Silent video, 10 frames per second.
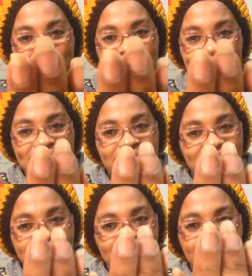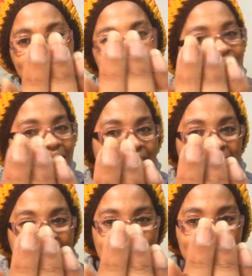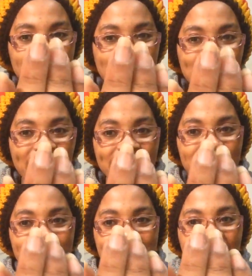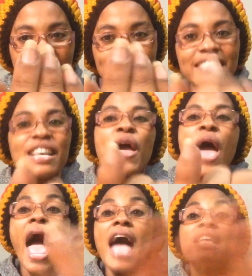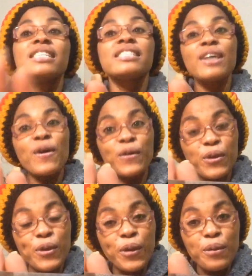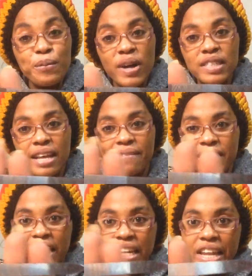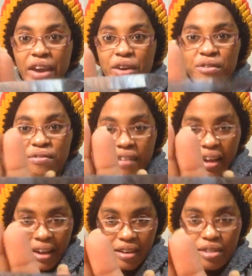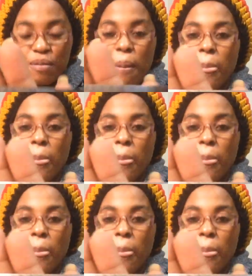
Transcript: my nails. Look at my nails, guys. So you must have a nail file.